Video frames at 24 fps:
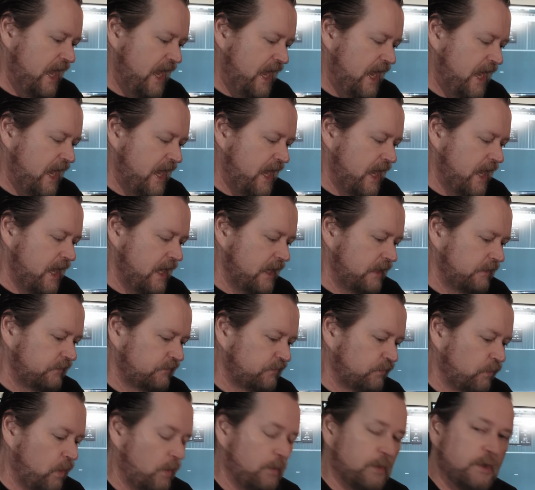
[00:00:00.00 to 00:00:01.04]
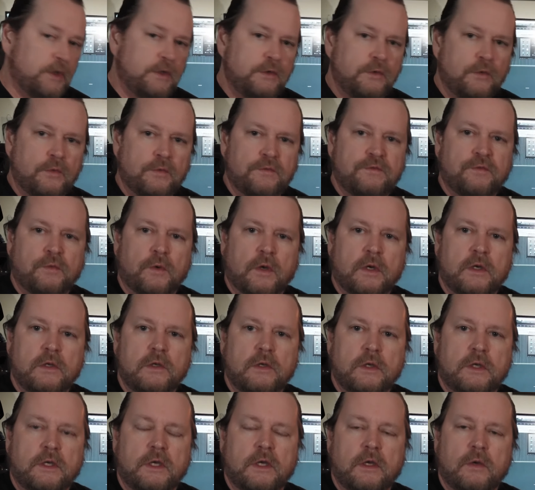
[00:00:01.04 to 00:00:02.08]
And so what we're going to do is we're going
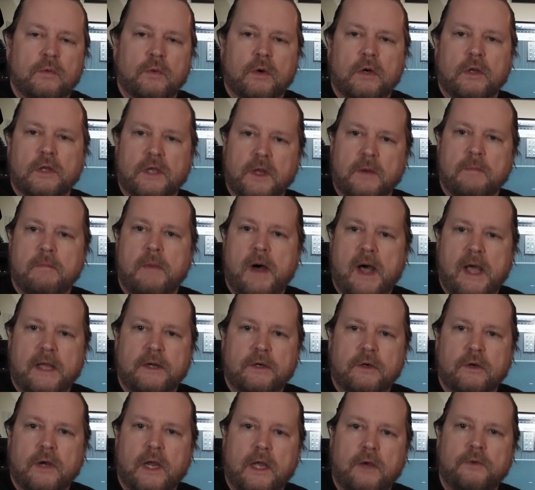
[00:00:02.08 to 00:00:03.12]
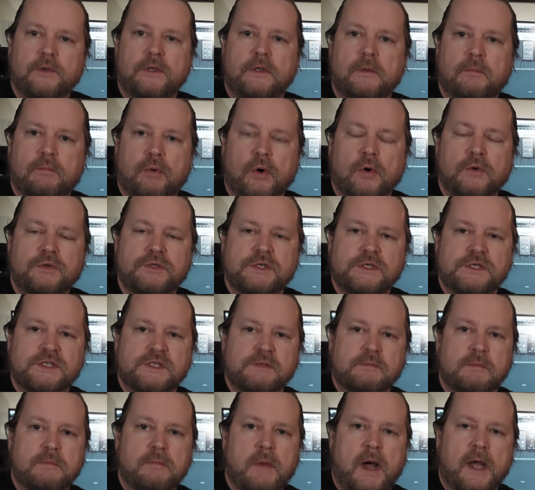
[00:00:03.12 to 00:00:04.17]
to look at we're going to look at a minor, how he approaches
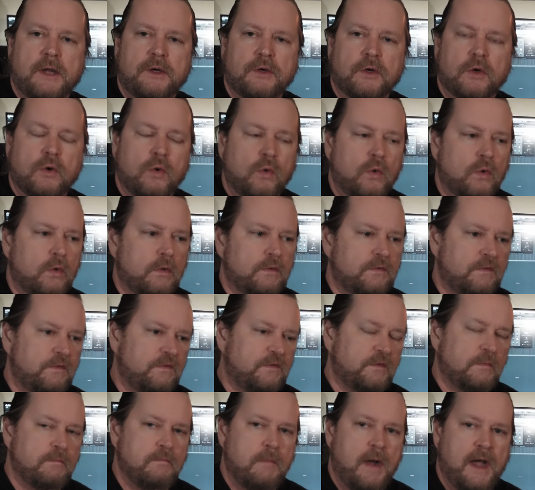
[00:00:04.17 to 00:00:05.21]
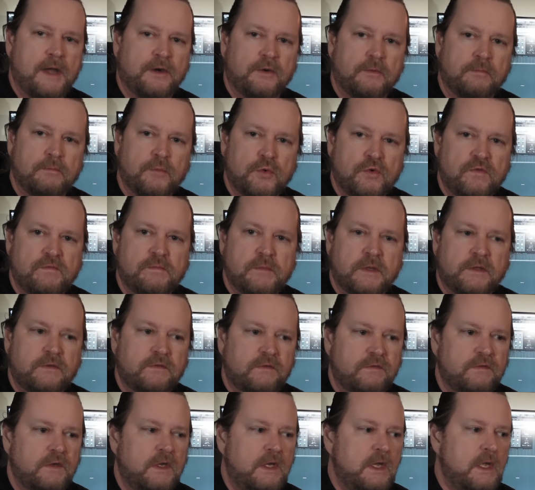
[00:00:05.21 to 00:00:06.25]
some minor chords and some minor
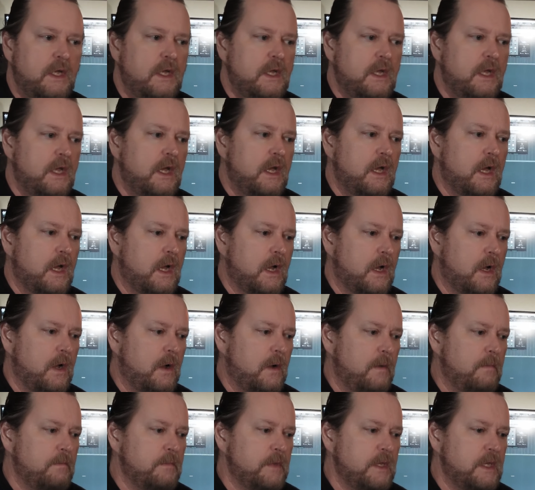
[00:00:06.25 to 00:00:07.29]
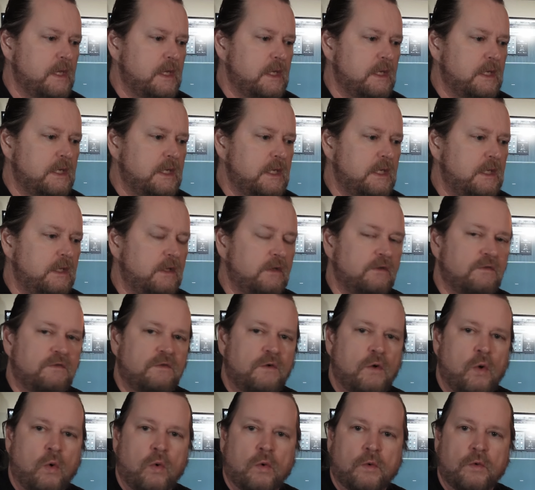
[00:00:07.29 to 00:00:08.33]
movements um, in his
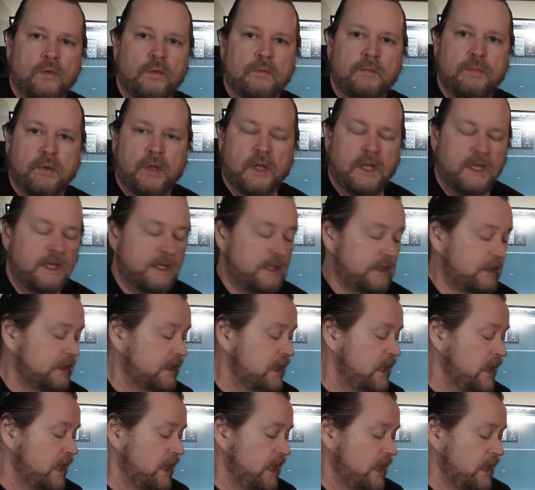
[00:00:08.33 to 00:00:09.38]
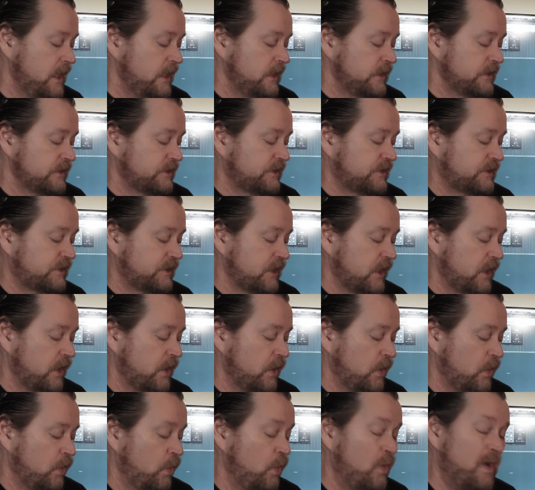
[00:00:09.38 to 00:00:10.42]
chordal playing.
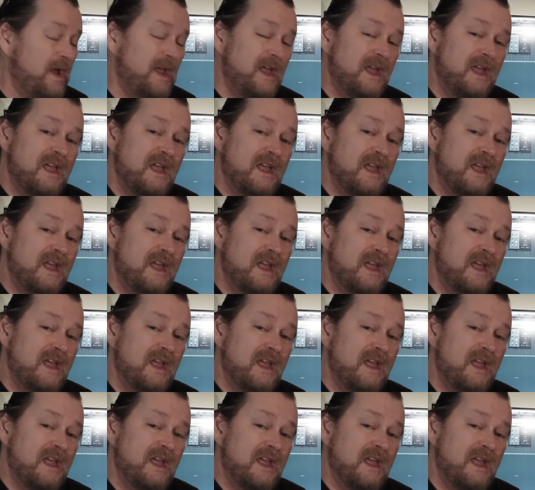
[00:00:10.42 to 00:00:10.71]
So